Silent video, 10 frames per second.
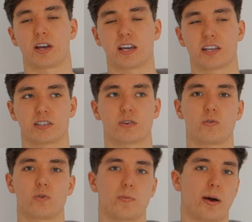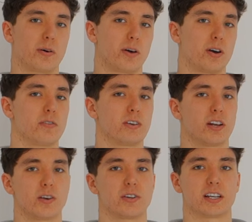It is all about
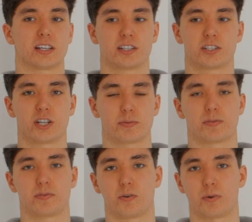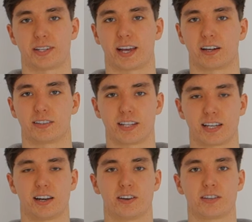overloading just before we take our
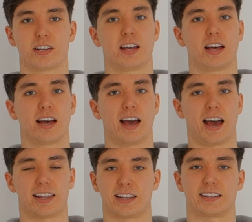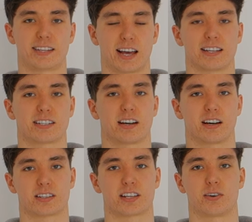deload and then test
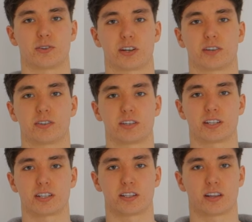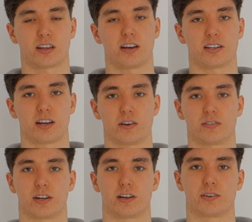our skills. So this is the third
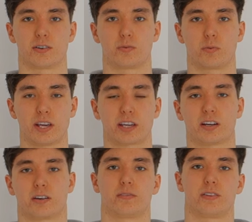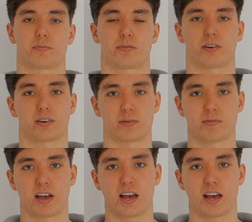overload week of this program